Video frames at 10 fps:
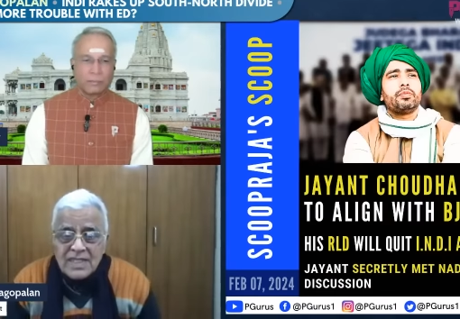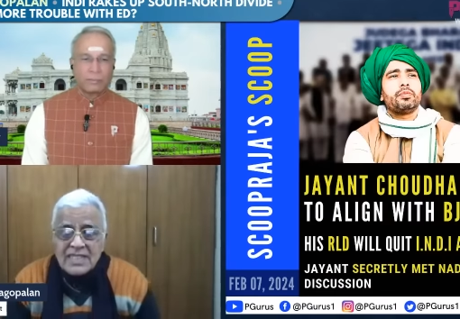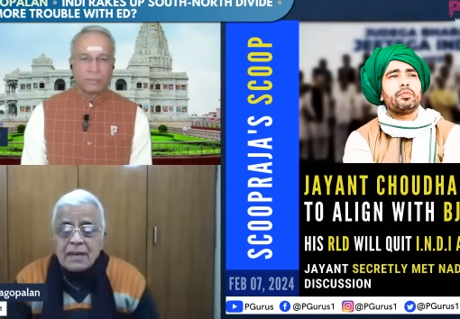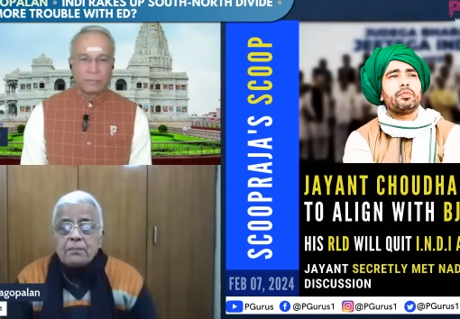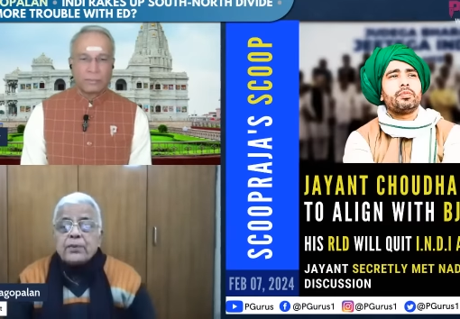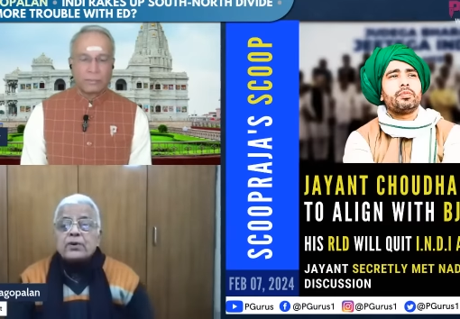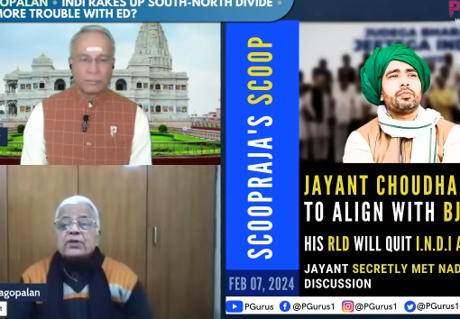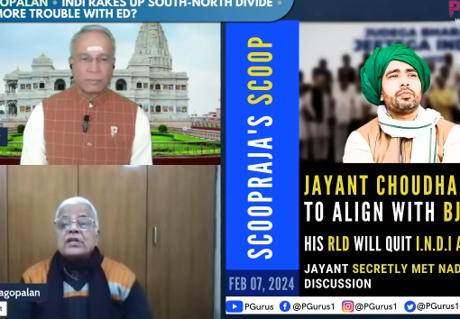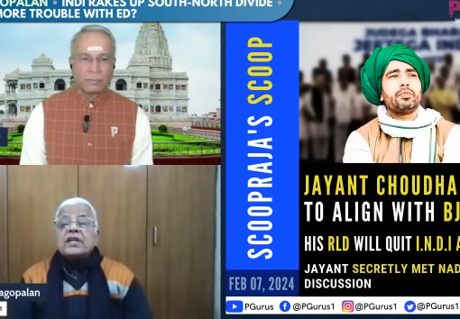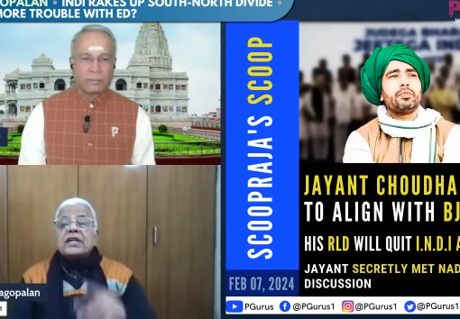Speaker 1: some
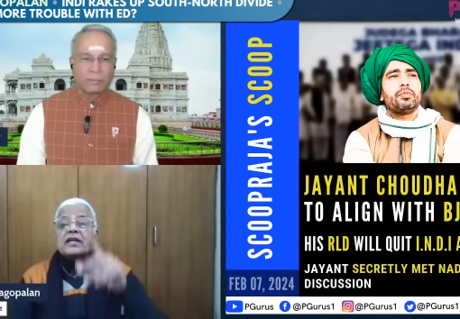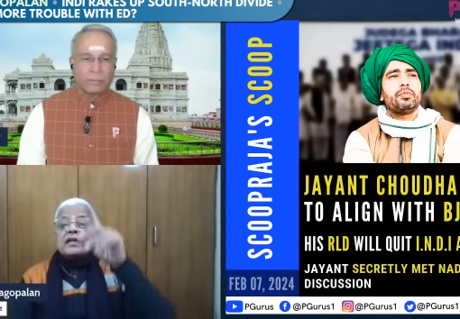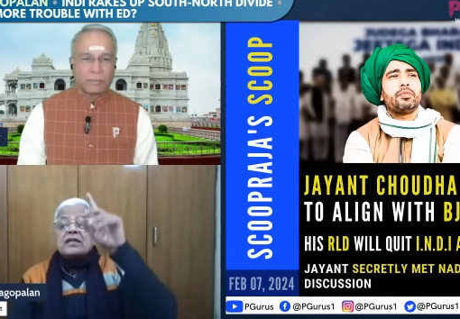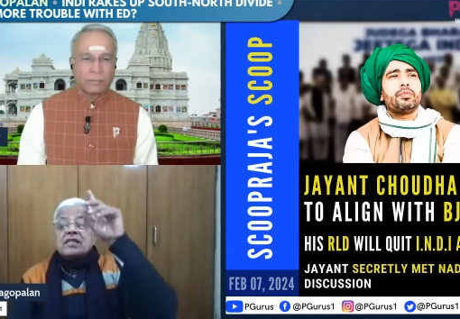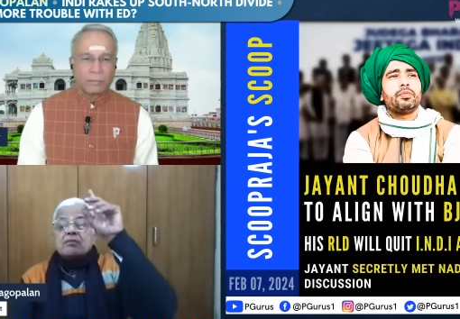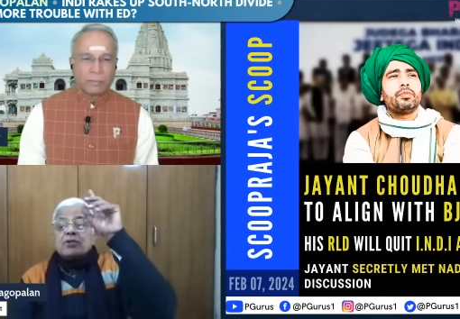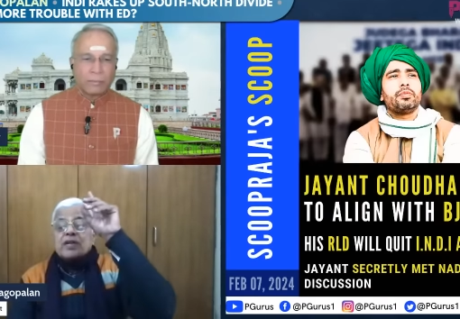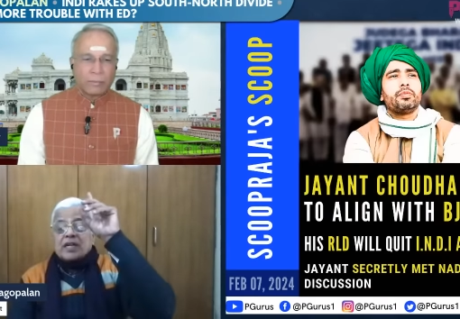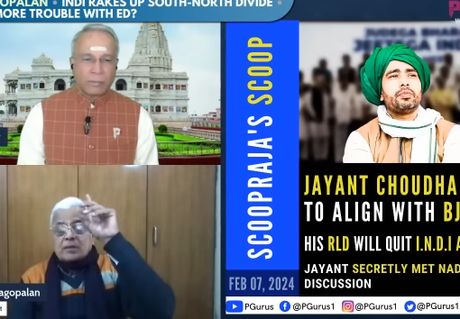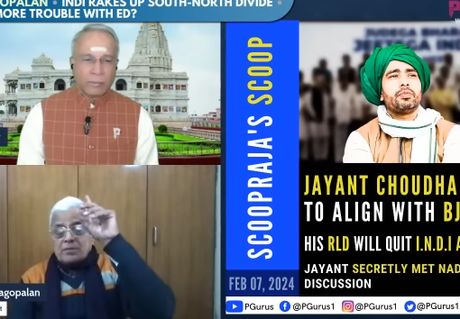portion in
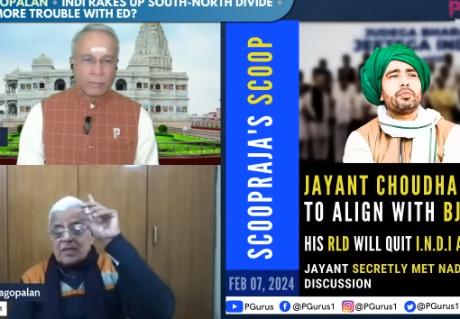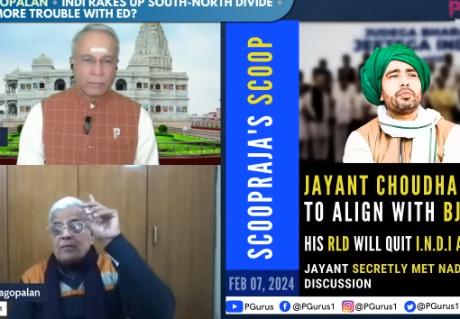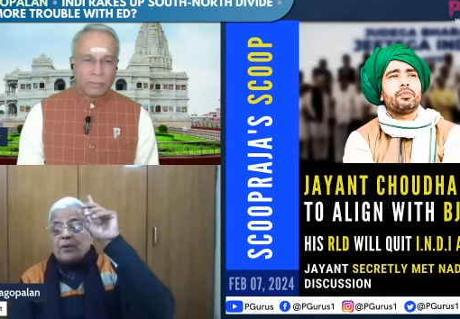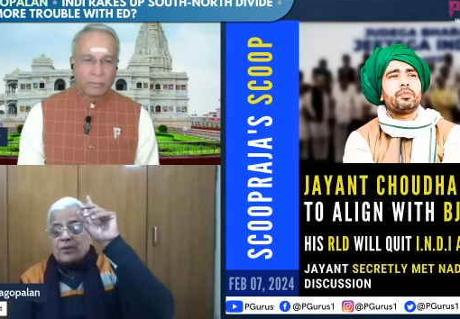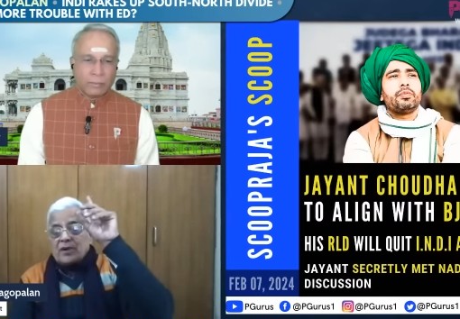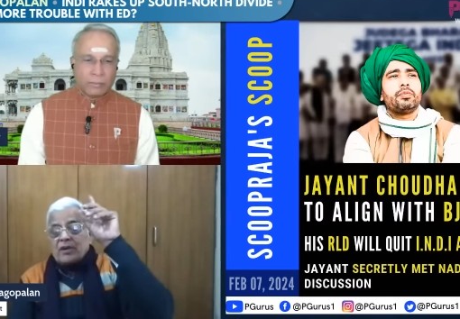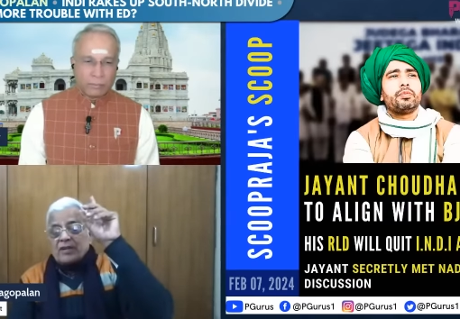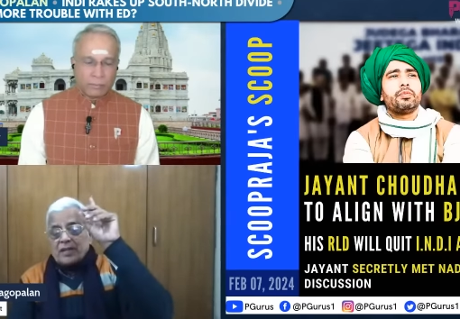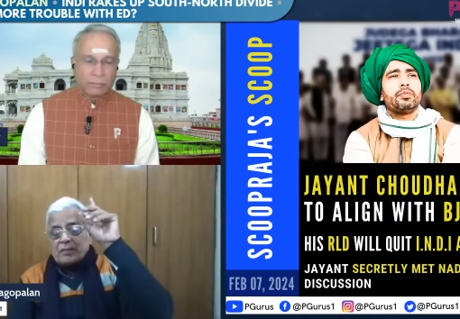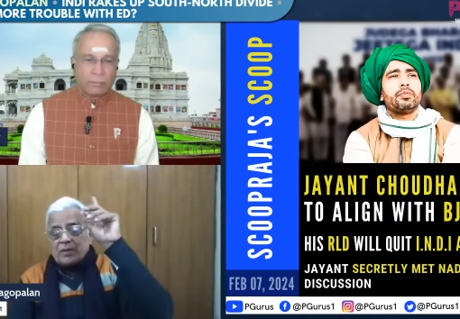Jammu, Kashmir, Jammu,
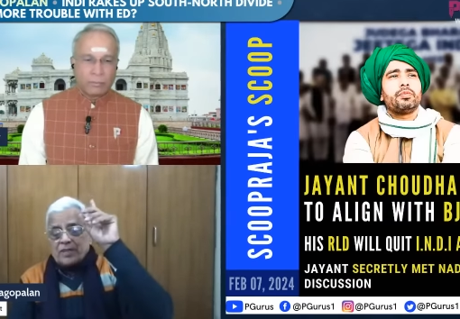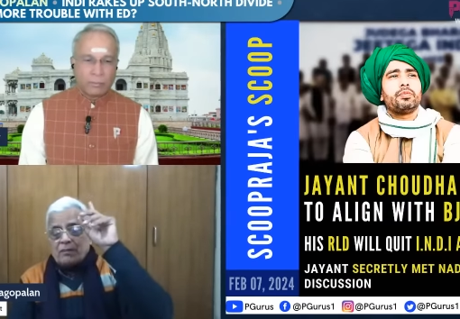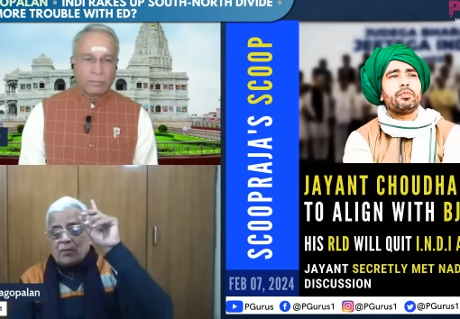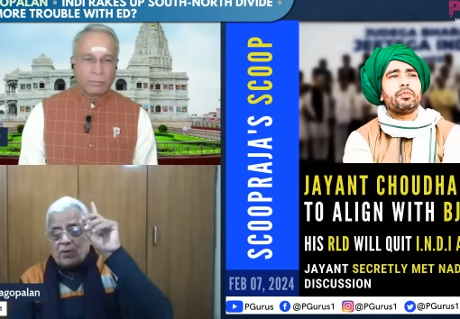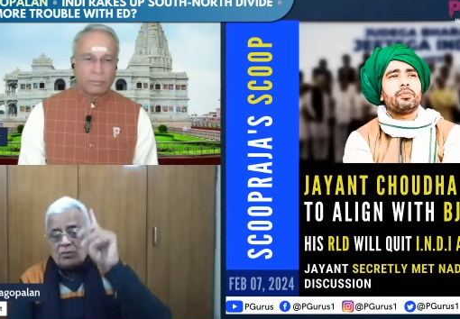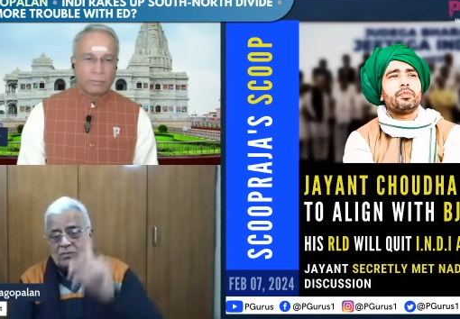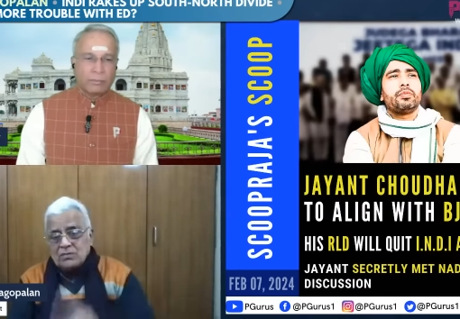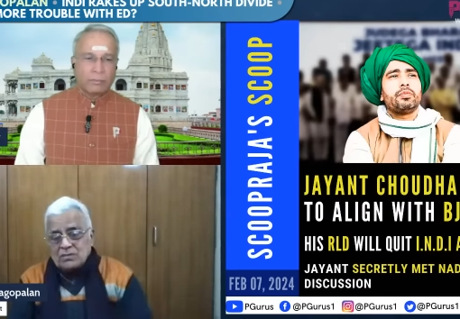not Kashmir, Jammu.